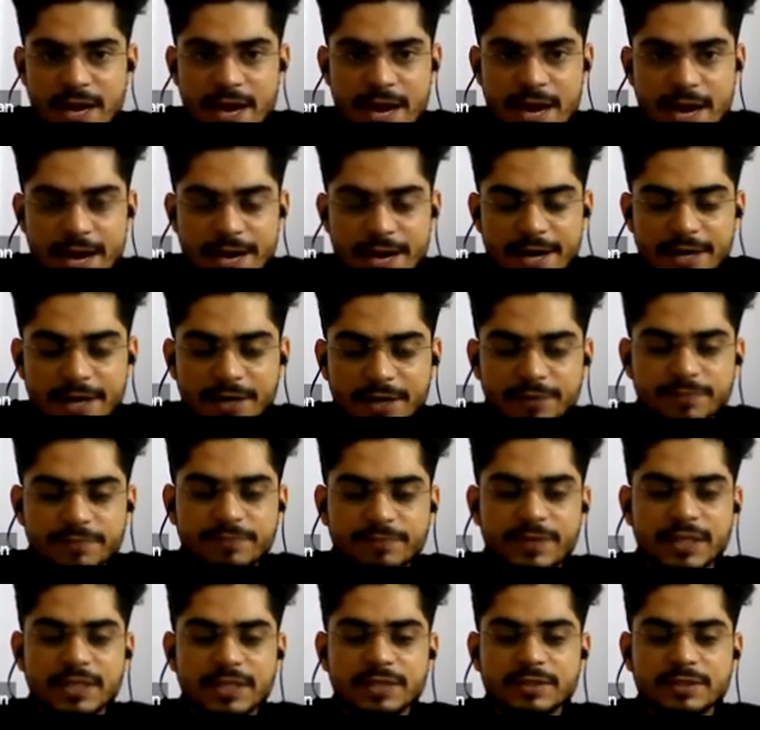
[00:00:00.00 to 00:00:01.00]
And
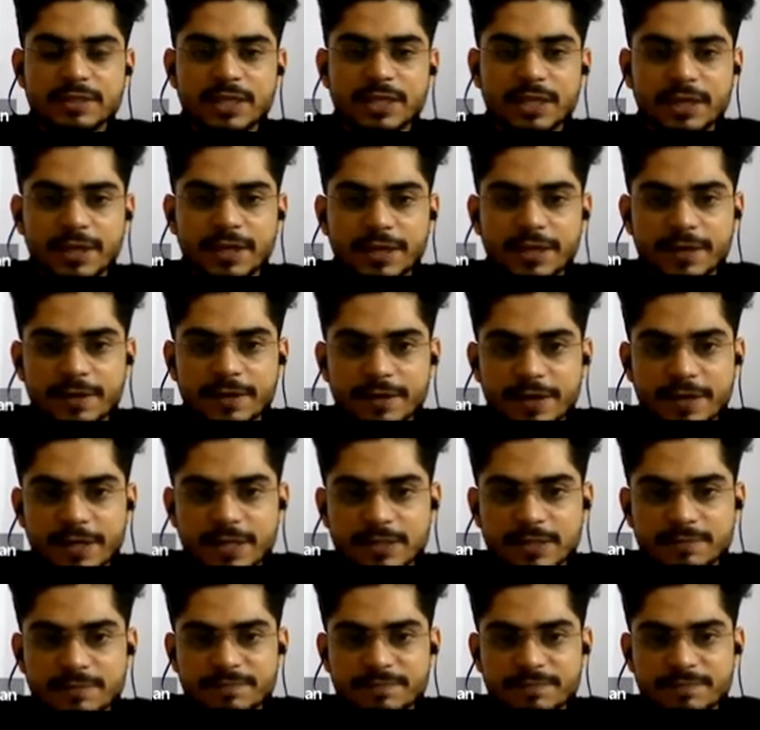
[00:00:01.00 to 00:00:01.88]
one thing here is,